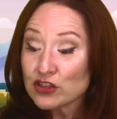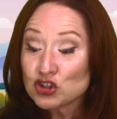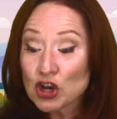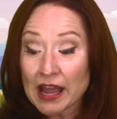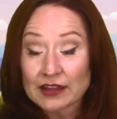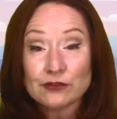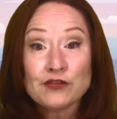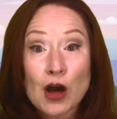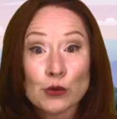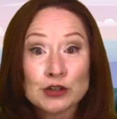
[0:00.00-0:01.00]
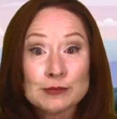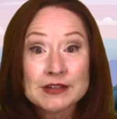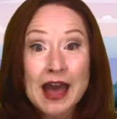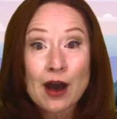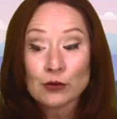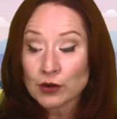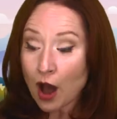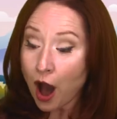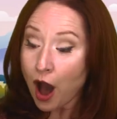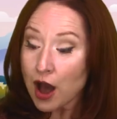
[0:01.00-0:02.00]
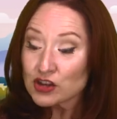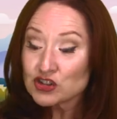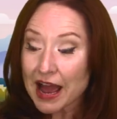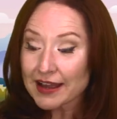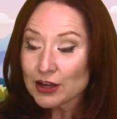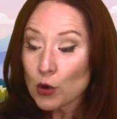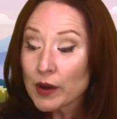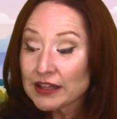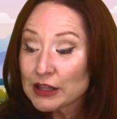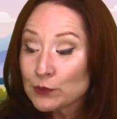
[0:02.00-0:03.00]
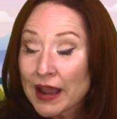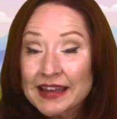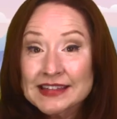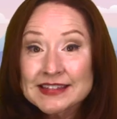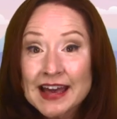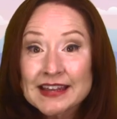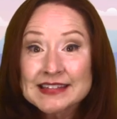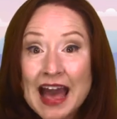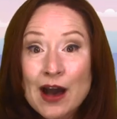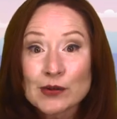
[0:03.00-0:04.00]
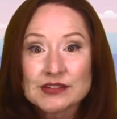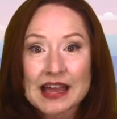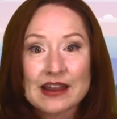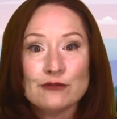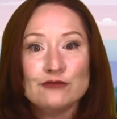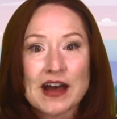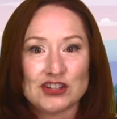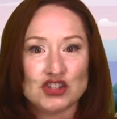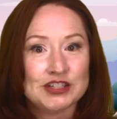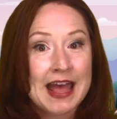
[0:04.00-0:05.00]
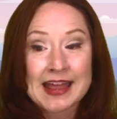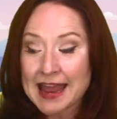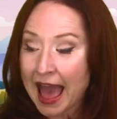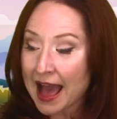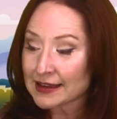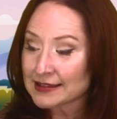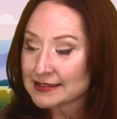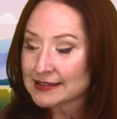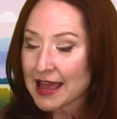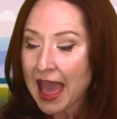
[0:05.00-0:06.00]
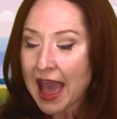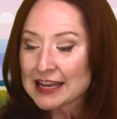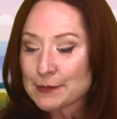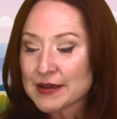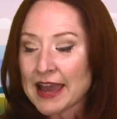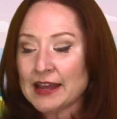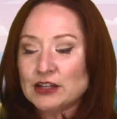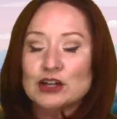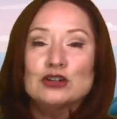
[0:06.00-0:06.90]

The giant followed him down. Jack quickly ran inside his house and fetched an axe, and he began to